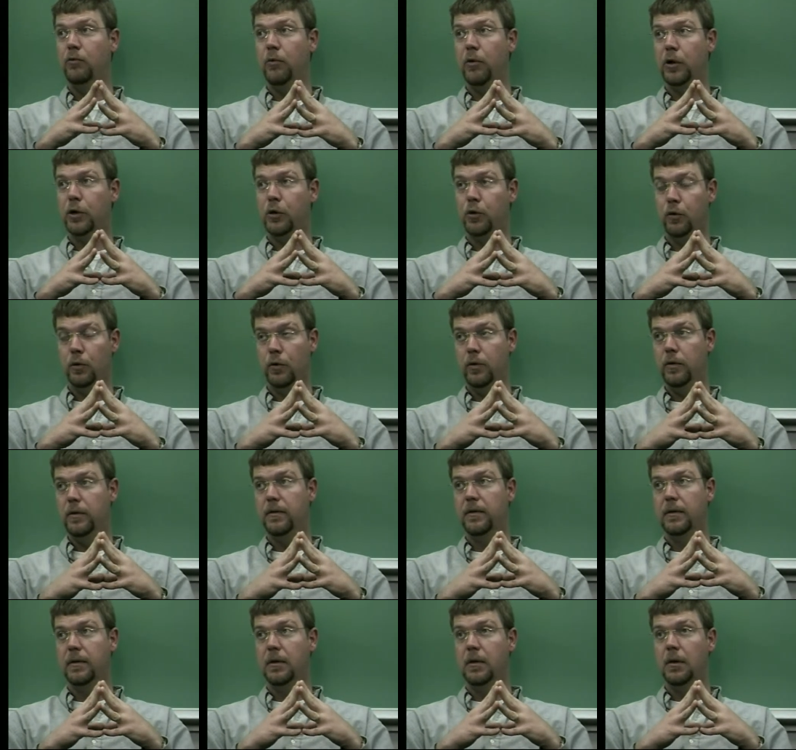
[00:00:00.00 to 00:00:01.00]
recruit
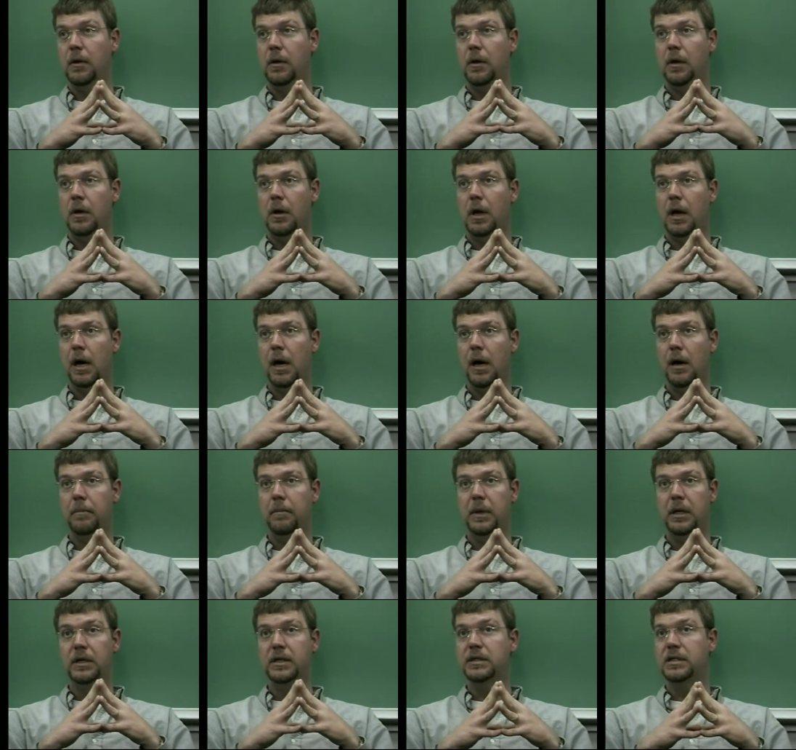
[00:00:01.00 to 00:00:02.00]
uh,
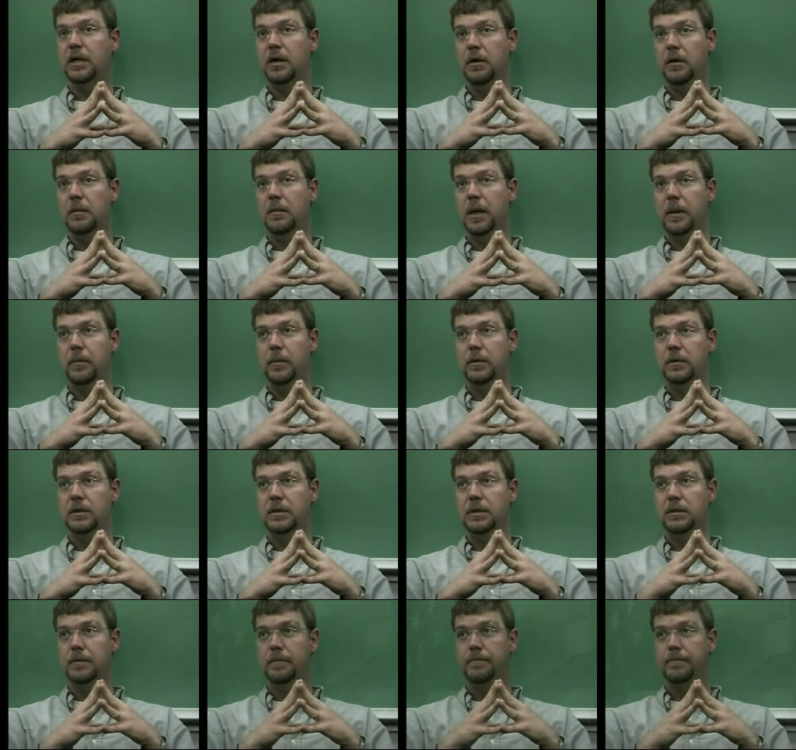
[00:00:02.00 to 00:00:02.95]
military members.